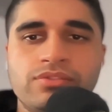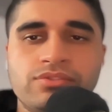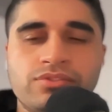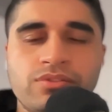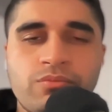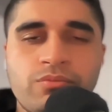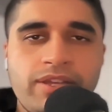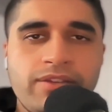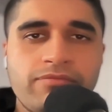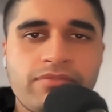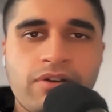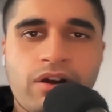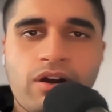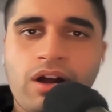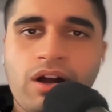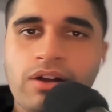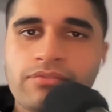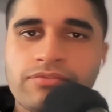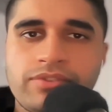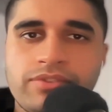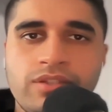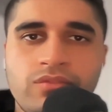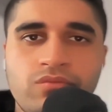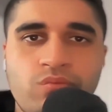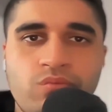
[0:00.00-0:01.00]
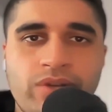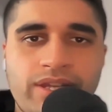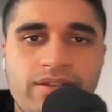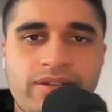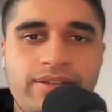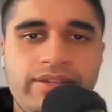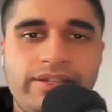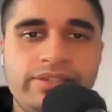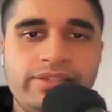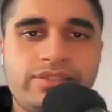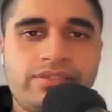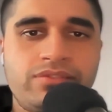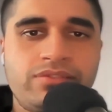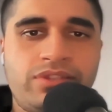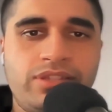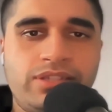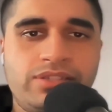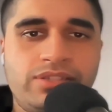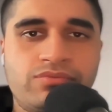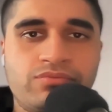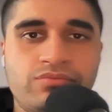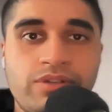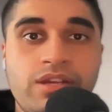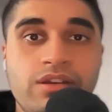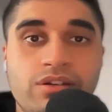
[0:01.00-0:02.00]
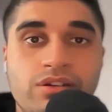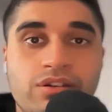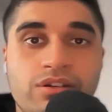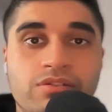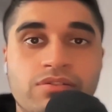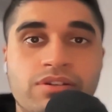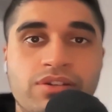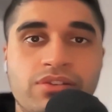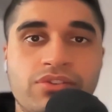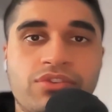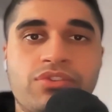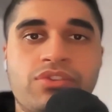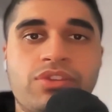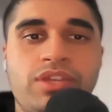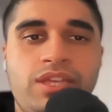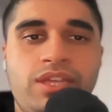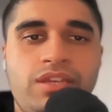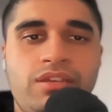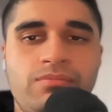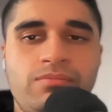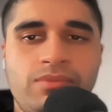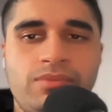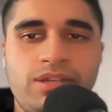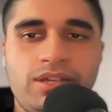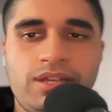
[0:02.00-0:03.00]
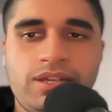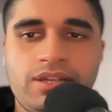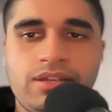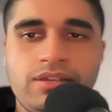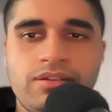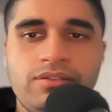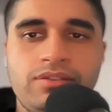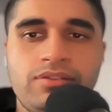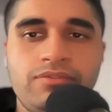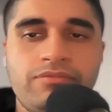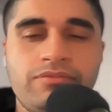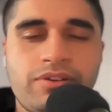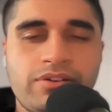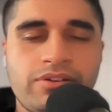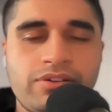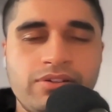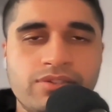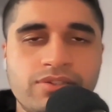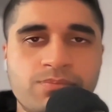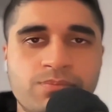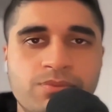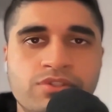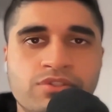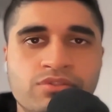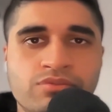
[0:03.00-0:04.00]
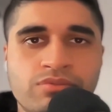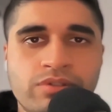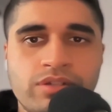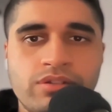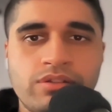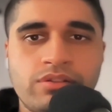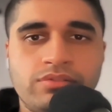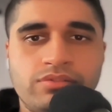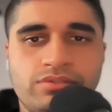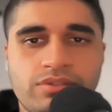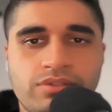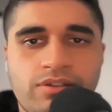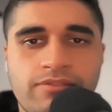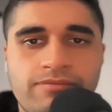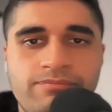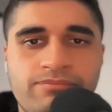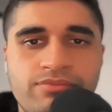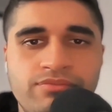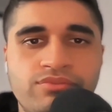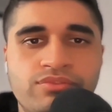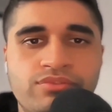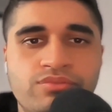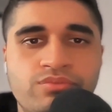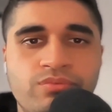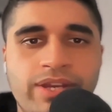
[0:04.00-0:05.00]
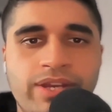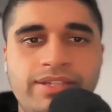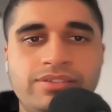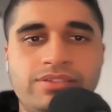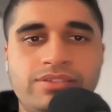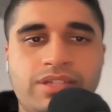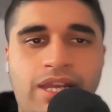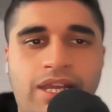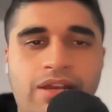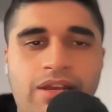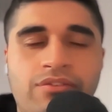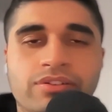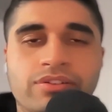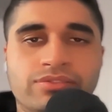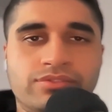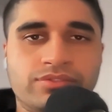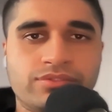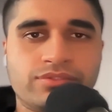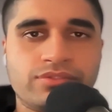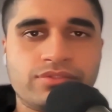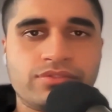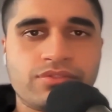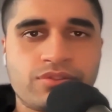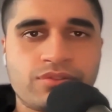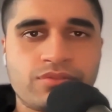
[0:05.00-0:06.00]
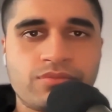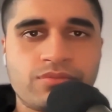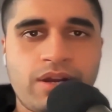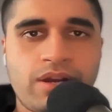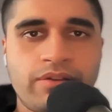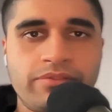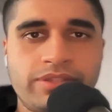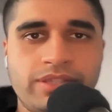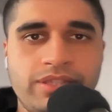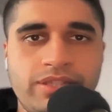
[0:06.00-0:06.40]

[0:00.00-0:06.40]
So we've often witnessed this reoccurring theme in the various portrayals of Bruce Wayne's character throughout the